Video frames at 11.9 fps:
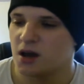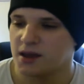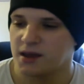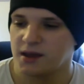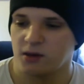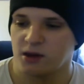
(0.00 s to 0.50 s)

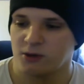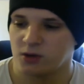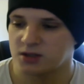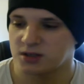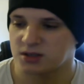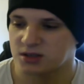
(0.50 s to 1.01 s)
it
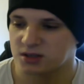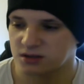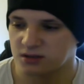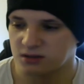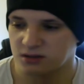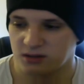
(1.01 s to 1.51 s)
was
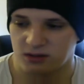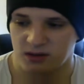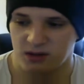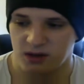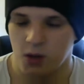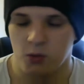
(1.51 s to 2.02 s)

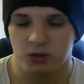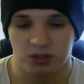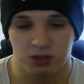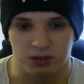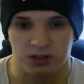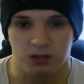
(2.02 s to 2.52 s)

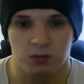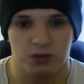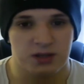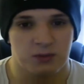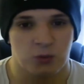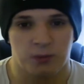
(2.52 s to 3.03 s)
good. It
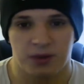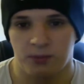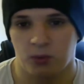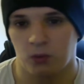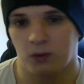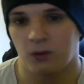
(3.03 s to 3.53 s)
wasn't what
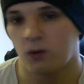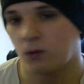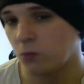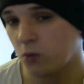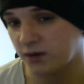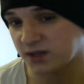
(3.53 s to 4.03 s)
people
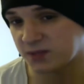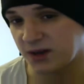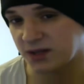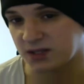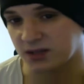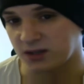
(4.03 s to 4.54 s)
were
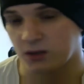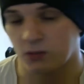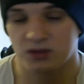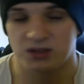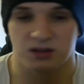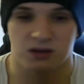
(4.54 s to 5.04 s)
expecting. It
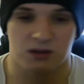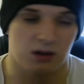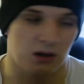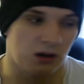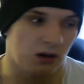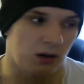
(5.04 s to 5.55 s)
wasn't
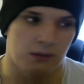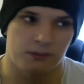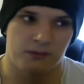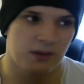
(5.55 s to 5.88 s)
a